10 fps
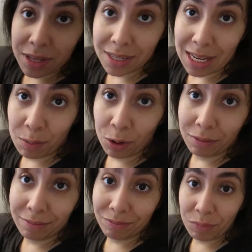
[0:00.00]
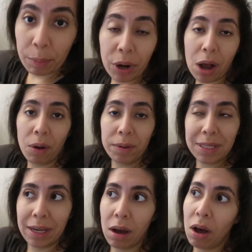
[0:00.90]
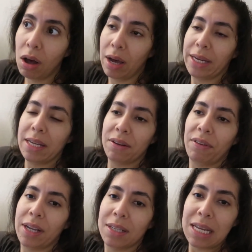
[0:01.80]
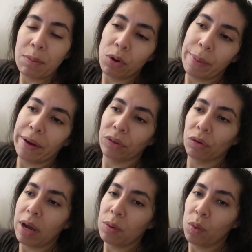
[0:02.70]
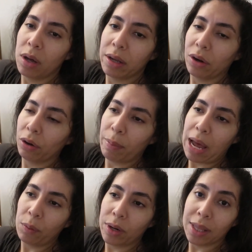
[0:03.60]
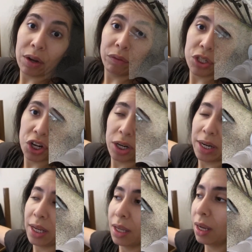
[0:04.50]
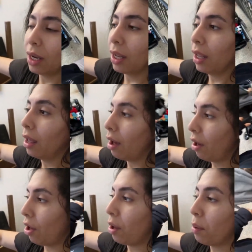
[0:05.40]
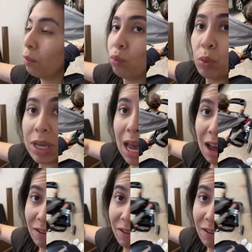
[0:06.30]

this table. Remember how I was like, oh, I need to find a table. I might have to rent one or buy one and then return it. I